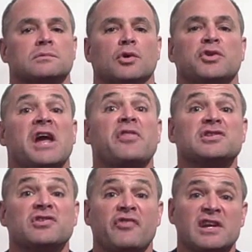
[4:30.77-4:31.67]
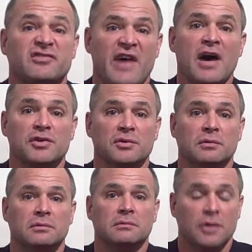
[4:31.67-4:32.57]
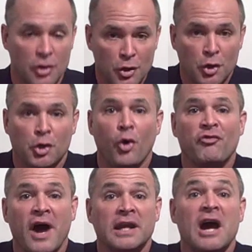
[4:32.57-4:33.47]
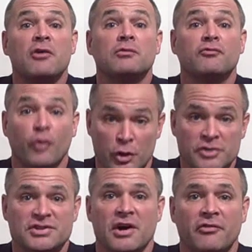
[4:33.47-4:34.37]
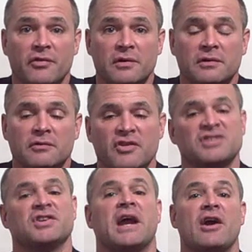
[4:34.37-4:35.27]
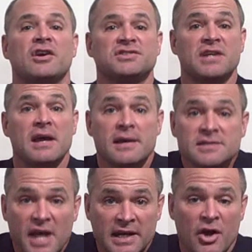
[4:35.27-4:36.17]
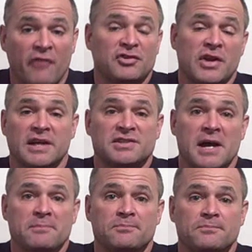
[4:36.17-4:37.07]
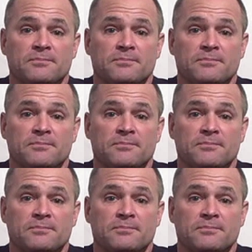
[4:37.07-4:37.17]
Don't take this at face value. Go find out for yourself. Vincent Harris, signing off till next time.